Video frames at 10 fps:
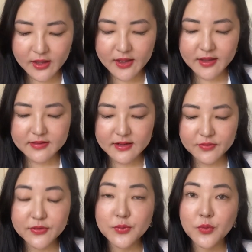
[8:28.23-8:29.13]
It
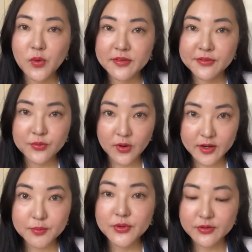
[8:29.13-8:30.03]
delivers with one
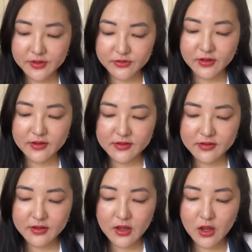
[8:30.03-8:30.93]
swipe, it
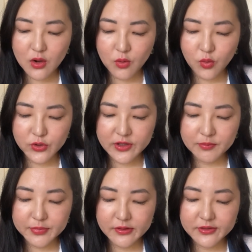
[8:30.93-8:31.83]
does. Or you can
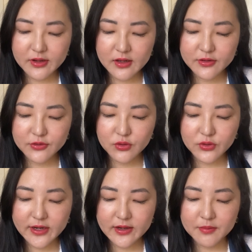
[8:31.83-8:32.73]
build the colour to
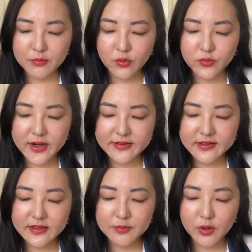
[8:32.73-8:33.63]
create a more
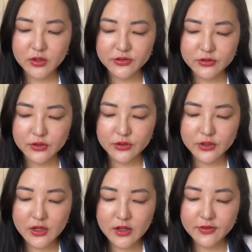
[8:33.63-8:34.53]
radiantly polished look.
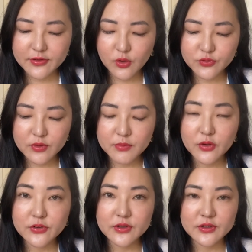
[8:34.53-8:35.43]
This ultra
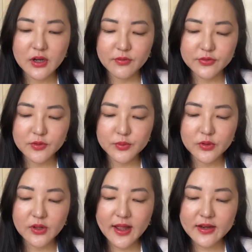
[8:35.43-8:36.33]
modern,
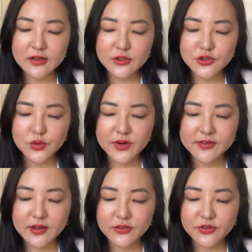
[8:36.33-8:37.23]
comfortable and luxurious
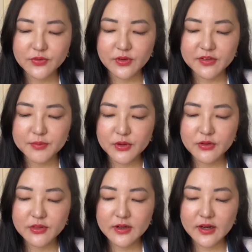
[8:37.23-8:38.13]
texture feels
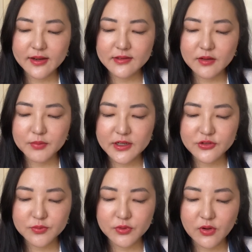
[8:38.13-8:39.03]
smooth, light and
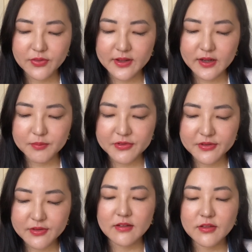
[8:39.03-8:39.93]
pleasurable on the
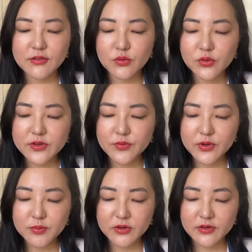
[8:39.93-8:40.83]
lips. So this cruelty
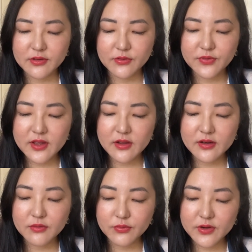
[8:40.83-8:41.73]
free product is vegan
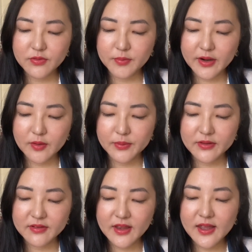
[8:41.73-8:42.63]
and free from
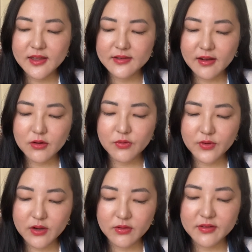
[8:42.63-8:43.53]
parabens, talc,
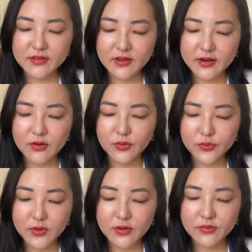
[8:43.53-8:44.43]
fragrance, nylon,
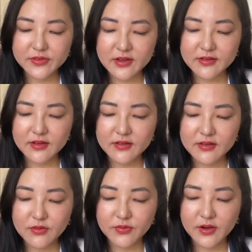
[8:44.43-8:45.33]
12, D6,
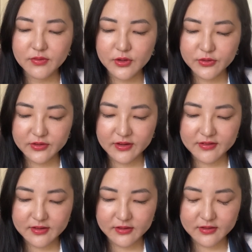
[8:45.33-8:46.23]
D5, gluten and
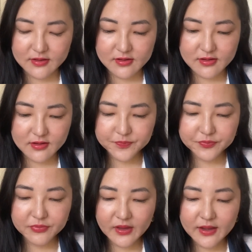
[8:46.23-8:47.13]
silicones.
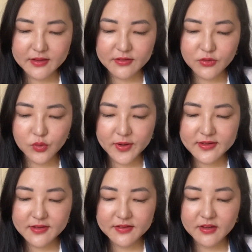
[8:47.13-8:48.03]
It's
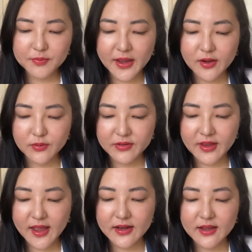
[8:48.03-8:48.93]
£26
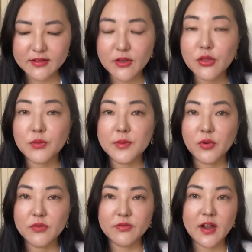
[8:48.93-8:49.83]
and it's
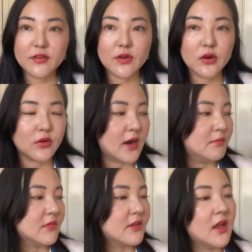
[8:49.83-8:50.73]
3.5
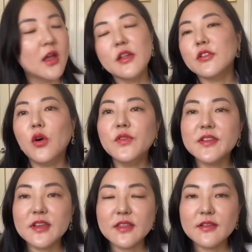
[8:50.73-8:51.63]
grams. So
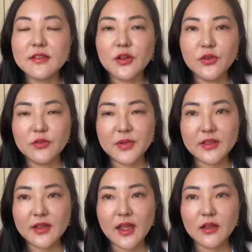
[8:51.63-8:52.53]
obviously this is going to be
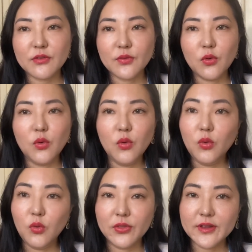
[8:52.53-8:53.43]
the case for
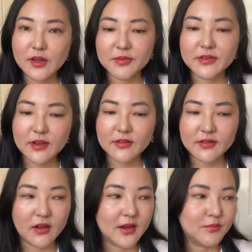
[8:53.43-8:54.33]
all the lipsticks
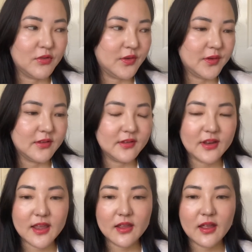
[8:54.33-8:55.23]
that I'm reviewing
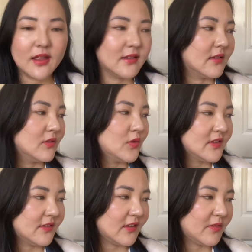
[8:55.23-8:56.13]
today, as in
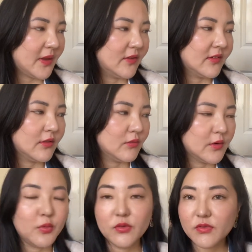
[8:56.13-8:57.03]
£26 and
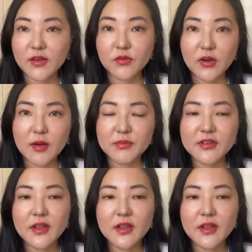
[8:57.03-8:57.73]
3.5 grams.